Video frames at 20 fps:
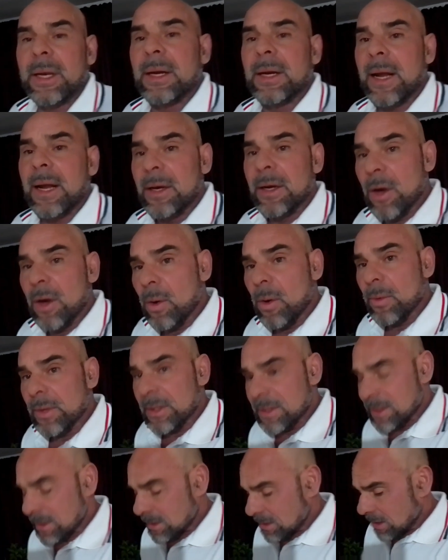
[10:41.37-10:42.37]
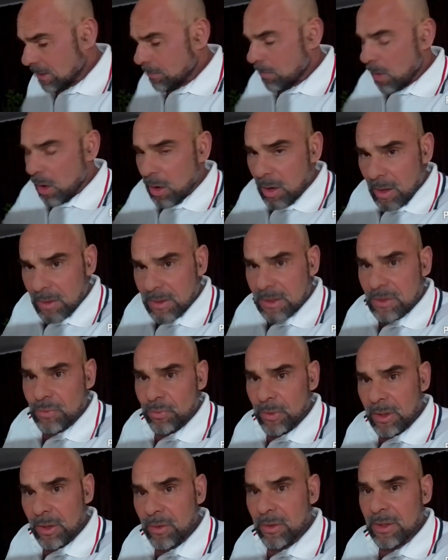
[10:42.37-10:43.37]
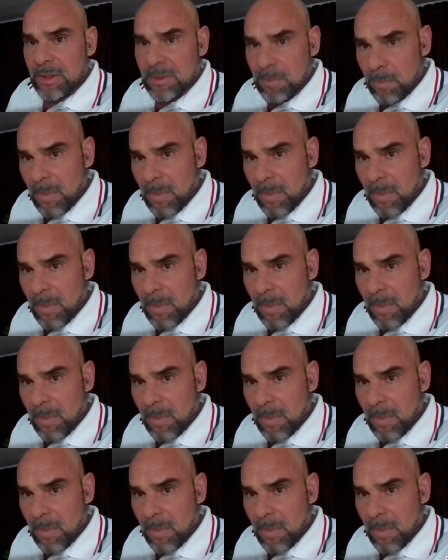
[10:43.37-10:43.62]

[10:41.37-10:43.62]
And I know that since I'm on this rigorous